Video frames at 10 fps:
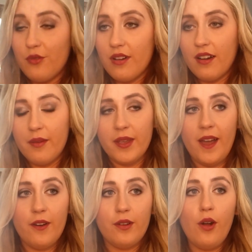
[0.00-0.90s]
Origami
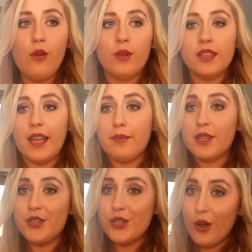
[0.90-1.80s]
Owl. Oh, well, let
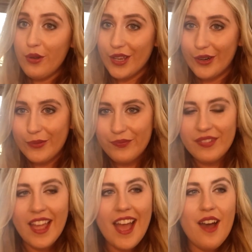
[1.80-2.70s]
me show you.
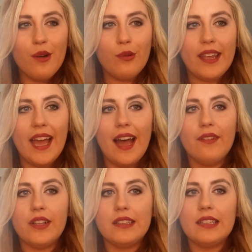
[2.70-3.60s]
We
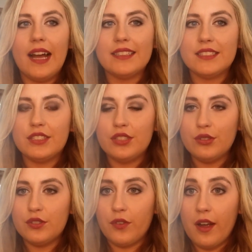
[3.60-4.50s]
have a lot to
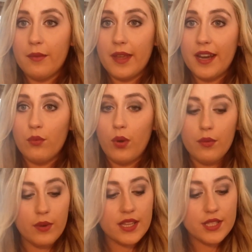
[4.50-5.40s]
choose from, and
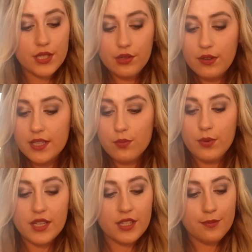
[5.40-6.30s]
what we do is
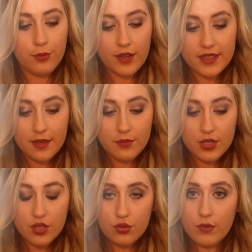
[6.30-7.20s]
we just point them
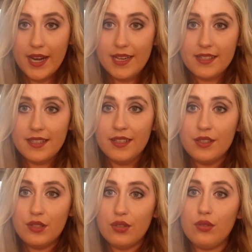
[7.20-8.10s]
straight
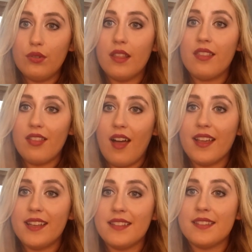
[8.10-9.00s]
to the
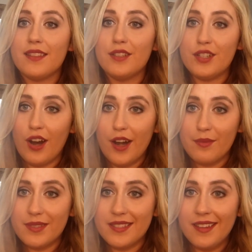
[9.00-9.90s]
lockets and the
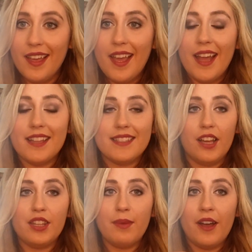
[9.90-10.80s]
charms and
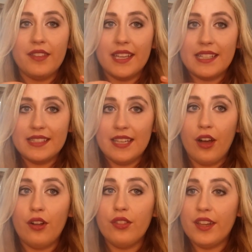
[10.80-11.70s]
tell them how they can
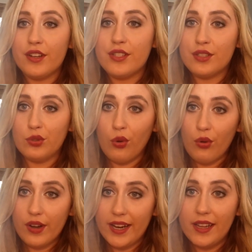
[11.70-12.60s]
tell their
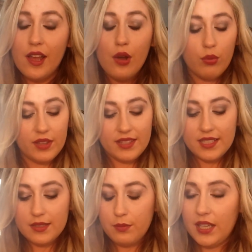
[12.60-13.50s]
story with
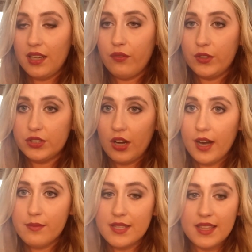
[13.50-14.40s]
these meaningful
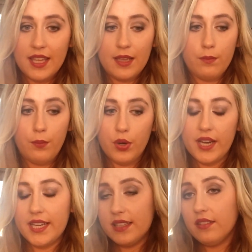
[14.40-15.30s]
charms that they can
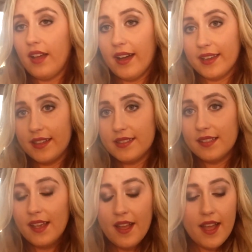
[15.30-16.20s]
put in the
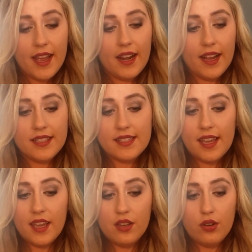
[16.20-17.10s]
lockets. And I
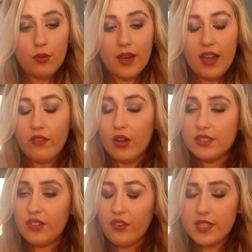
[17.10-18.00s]
say, we have all
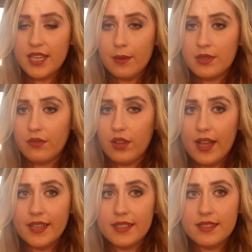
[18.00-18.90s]
different types of
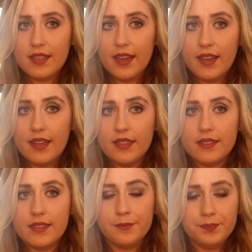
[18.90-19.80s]
lockets
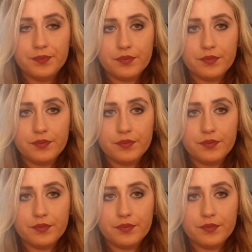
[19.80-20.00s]
and